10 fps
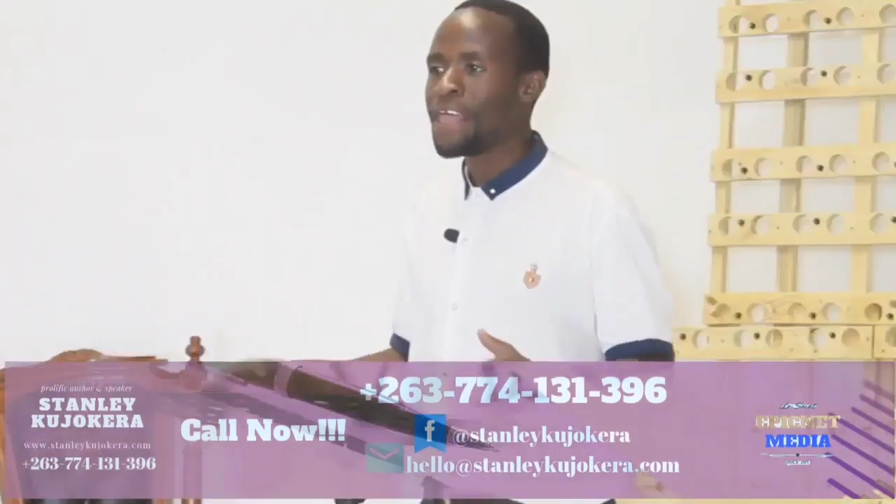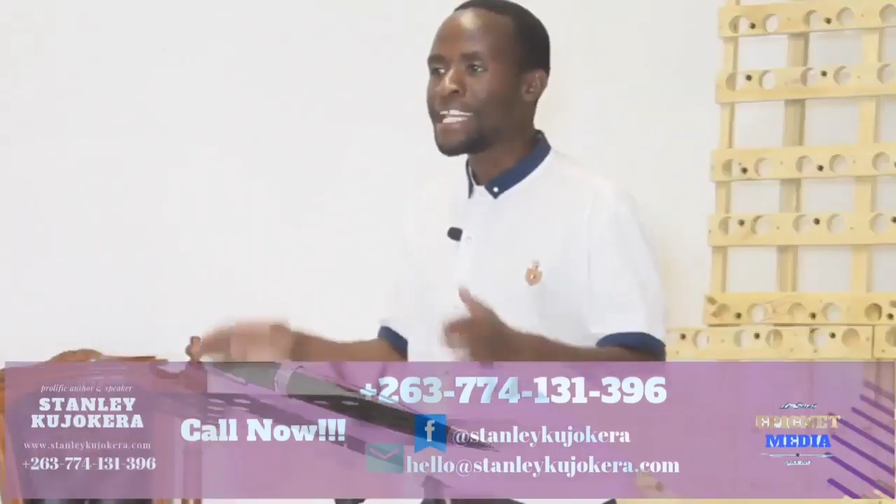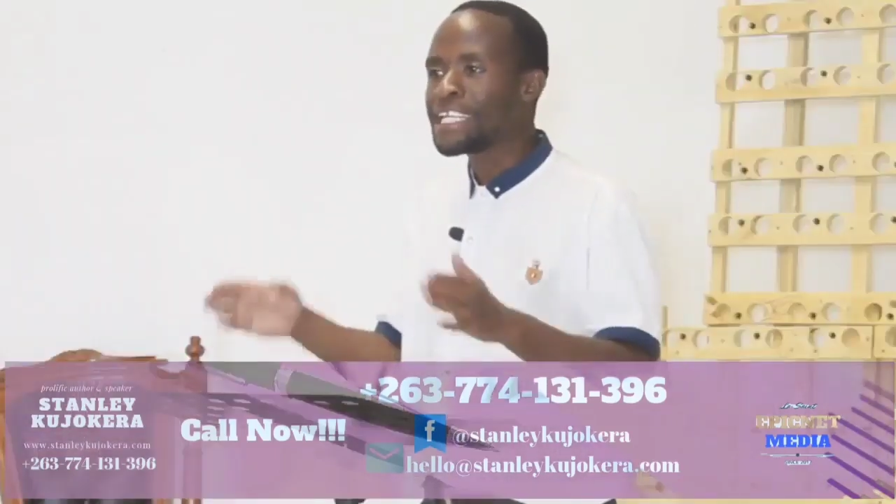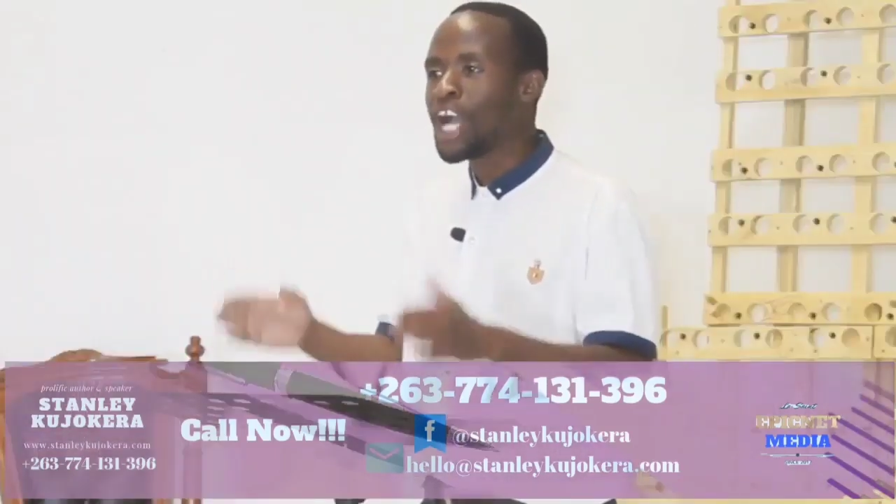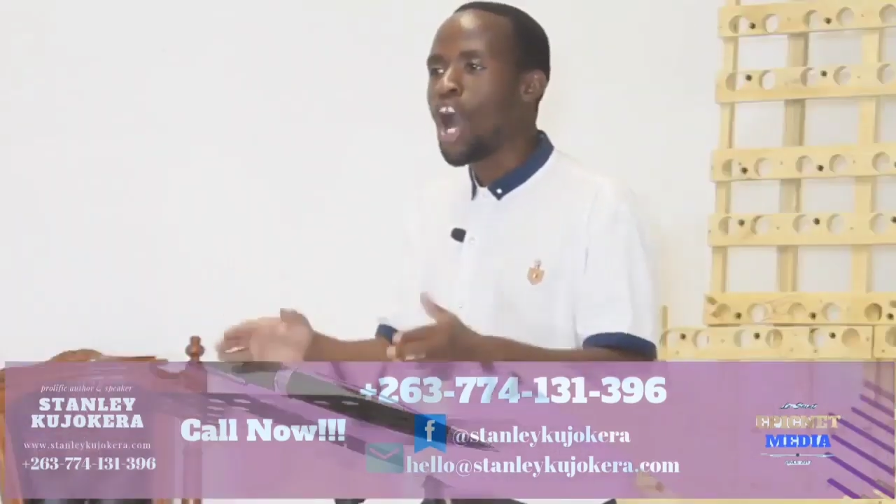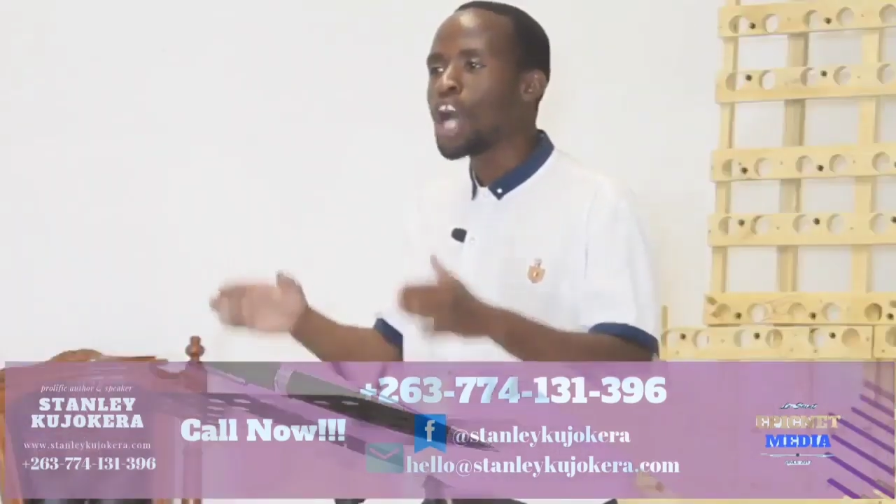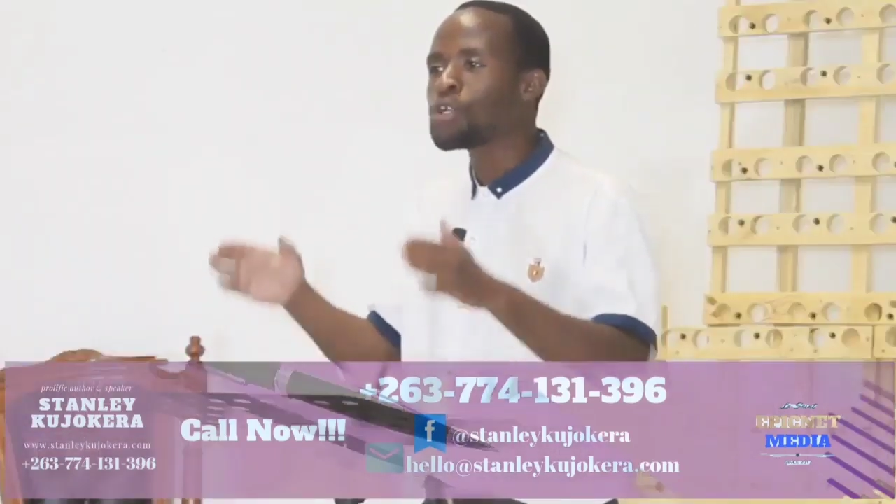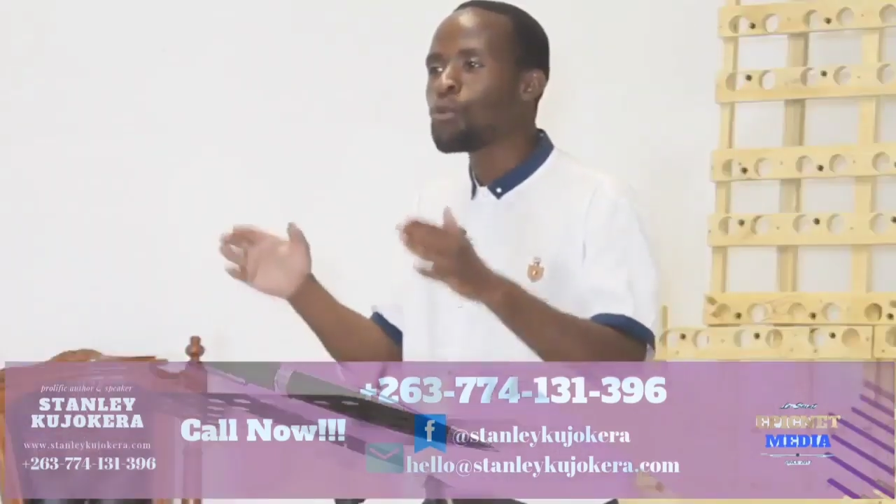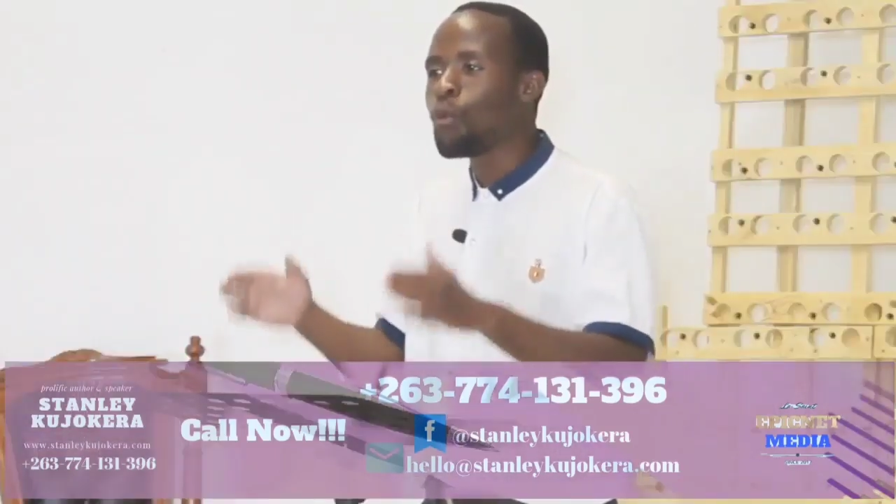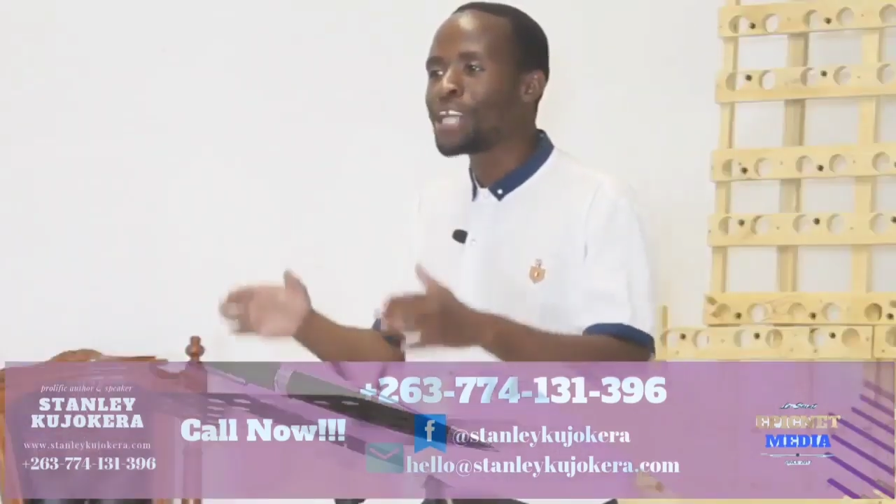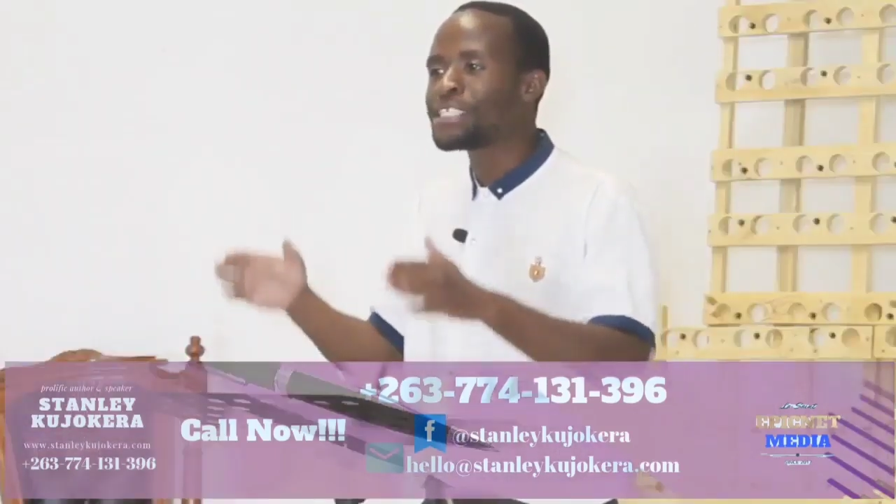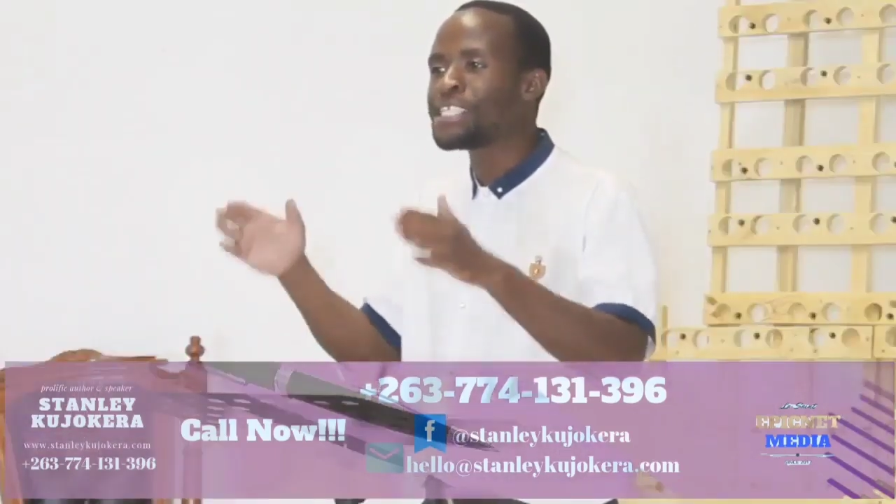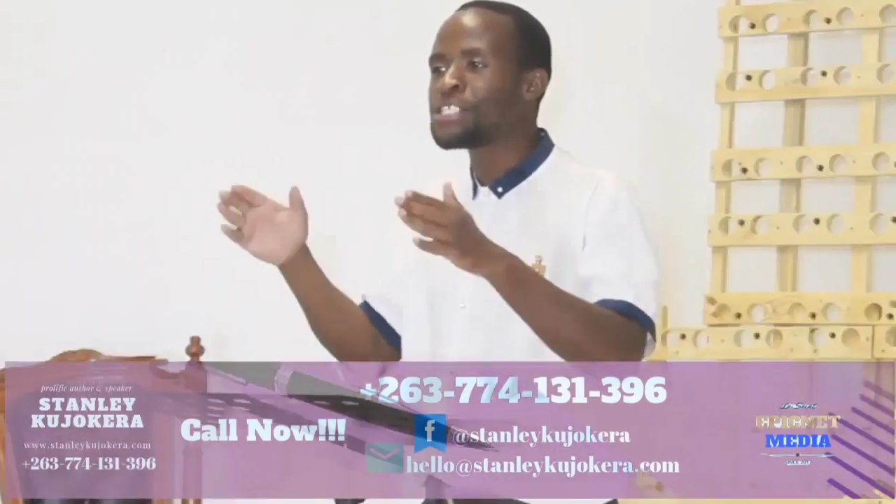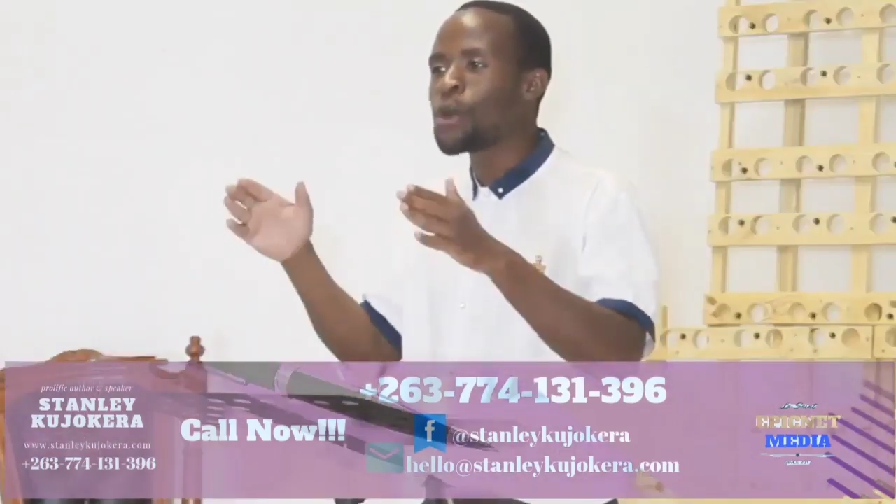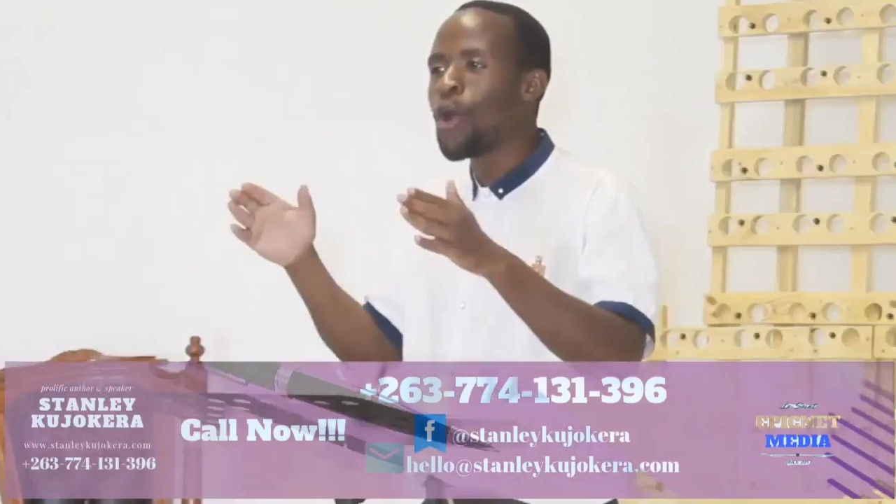that God
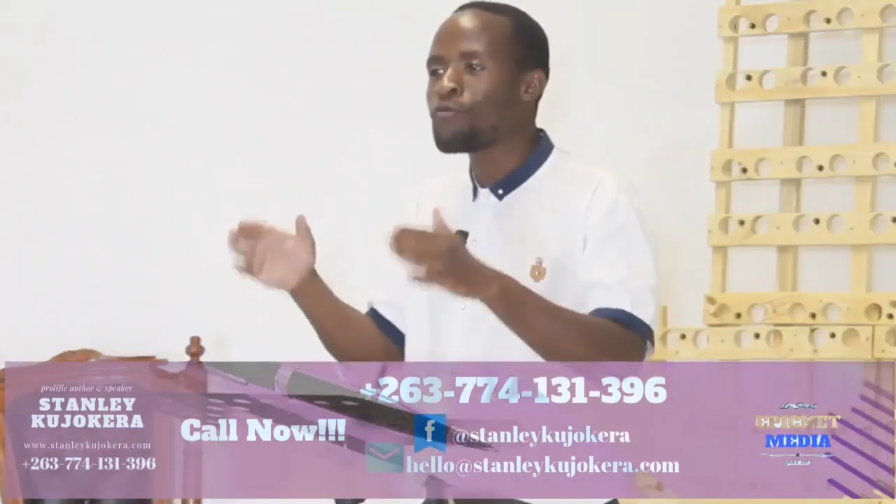watches